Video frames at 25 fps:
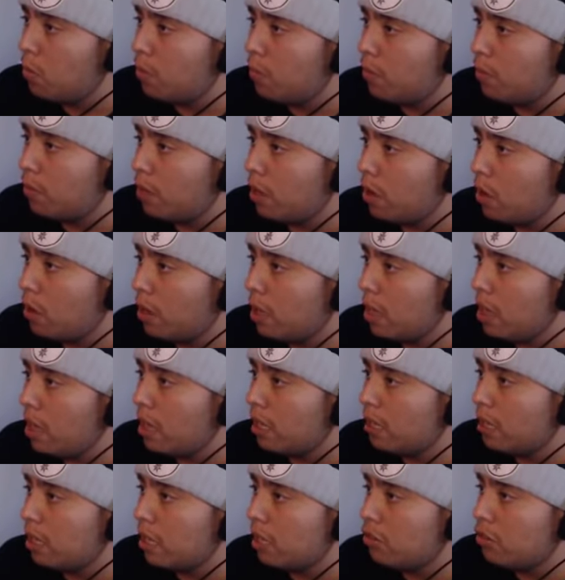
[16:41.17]
know.
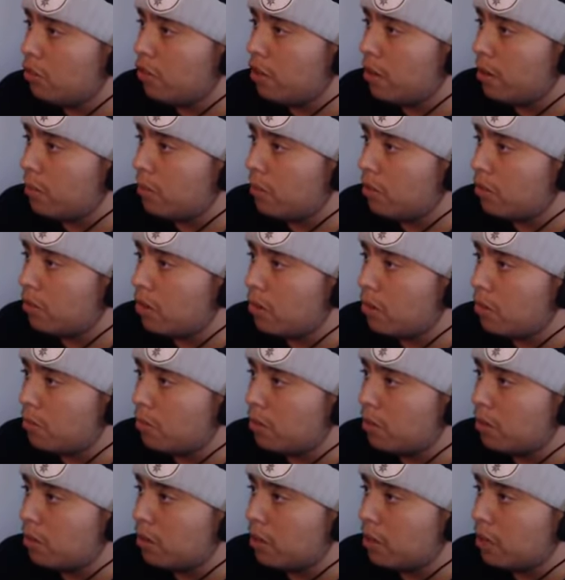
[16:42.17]
Okay, laser hit. Let's go.
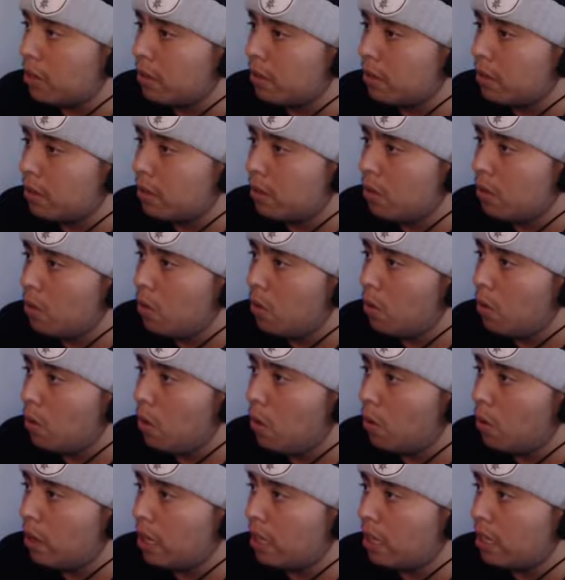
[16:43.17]
Okay,
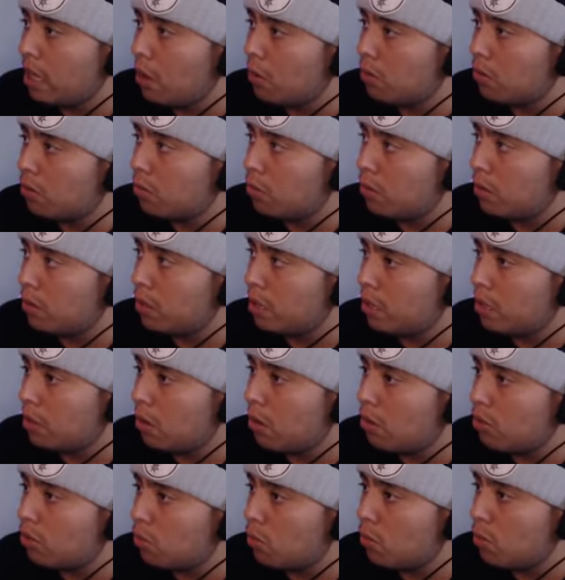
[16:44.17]
okay that was really close